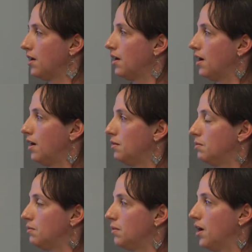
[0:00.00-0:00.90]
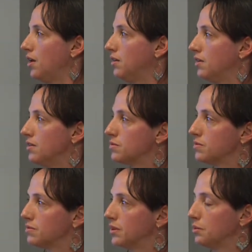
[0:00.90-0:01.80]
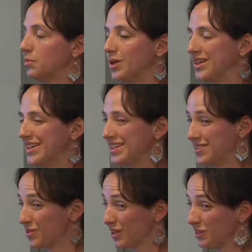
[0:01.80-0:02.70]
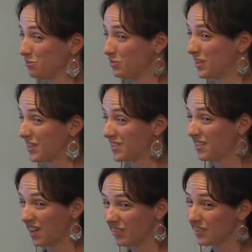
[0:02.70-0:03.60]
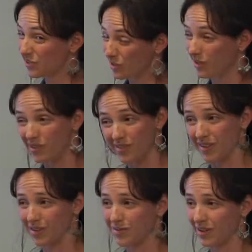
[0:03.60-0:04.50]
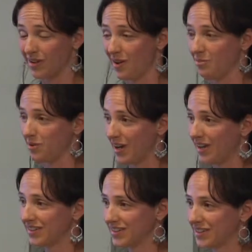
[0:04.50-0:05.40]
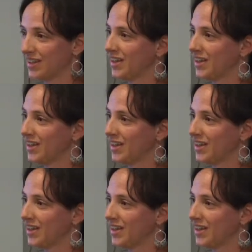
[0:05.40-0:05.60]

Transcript: And this was really important in history because a lot of historical events are very complex,